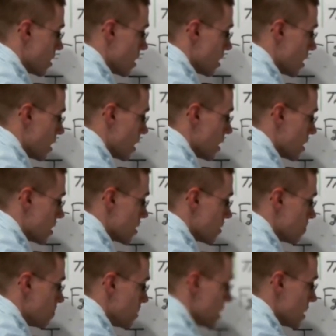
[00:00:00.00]
and
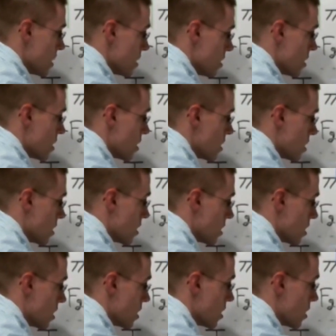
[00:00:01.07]
B,
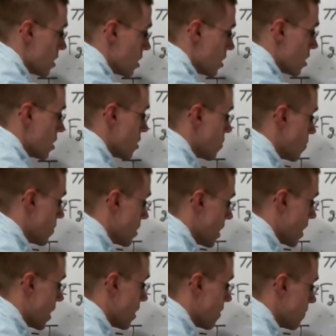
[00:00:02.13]
we
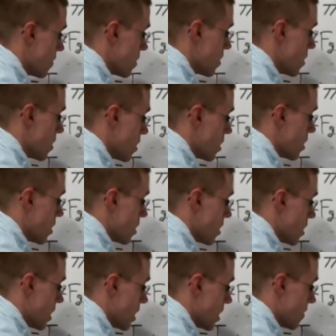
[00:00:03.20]
have
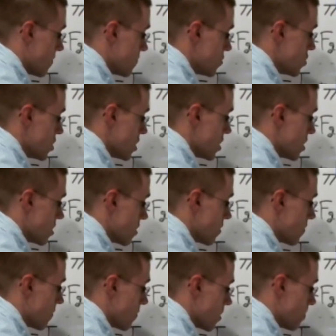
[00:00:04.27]
FG
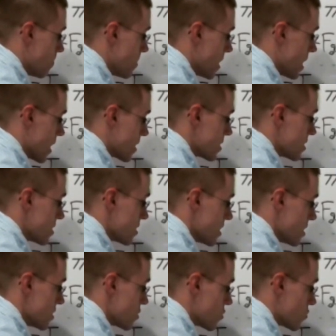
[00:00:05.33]
for the box
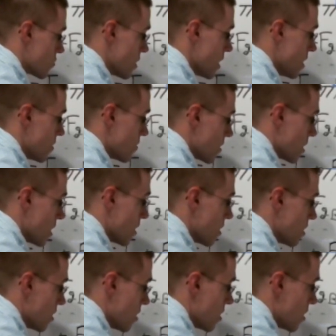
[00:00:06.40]
is greater
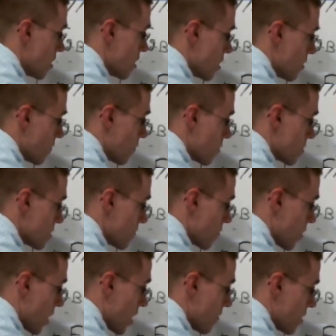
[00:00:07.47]
than force of
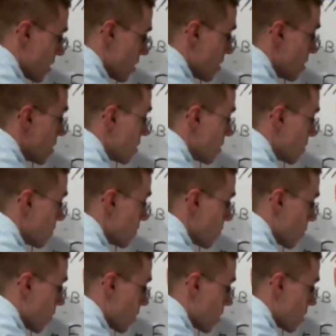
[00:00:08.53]
gravity
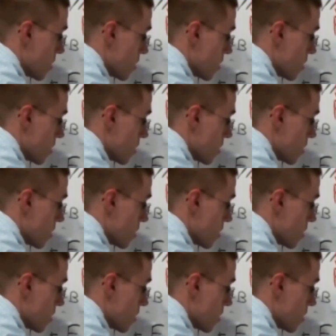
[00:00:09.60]
for